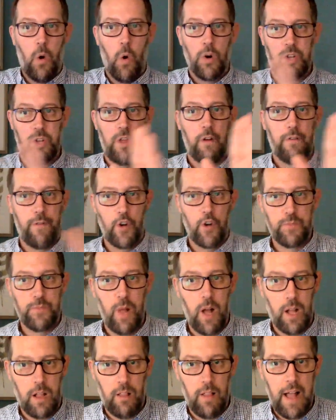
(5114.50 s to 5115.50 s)
or to their
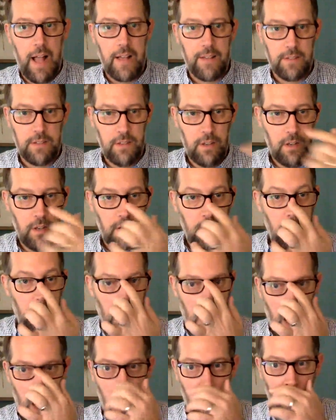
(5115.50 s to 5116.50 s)
first block class.
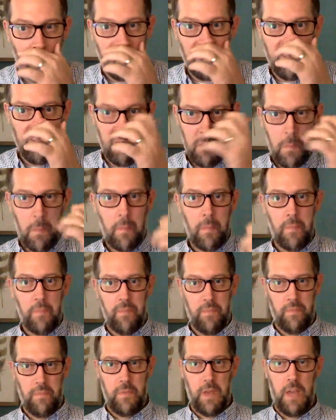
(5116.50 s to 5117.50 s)

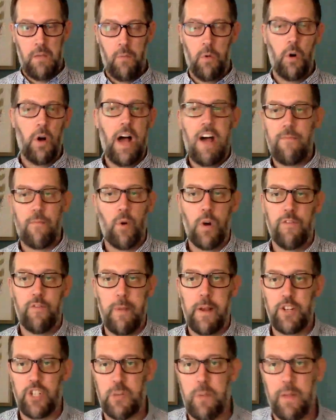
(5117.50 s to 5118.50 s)
And we'll have more
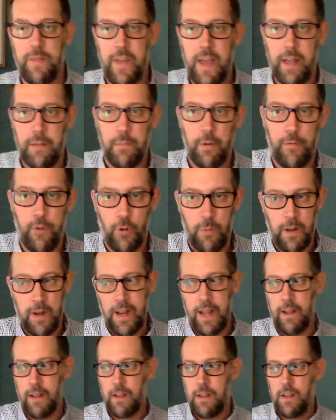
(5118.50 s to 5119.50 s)
information about that before Monday.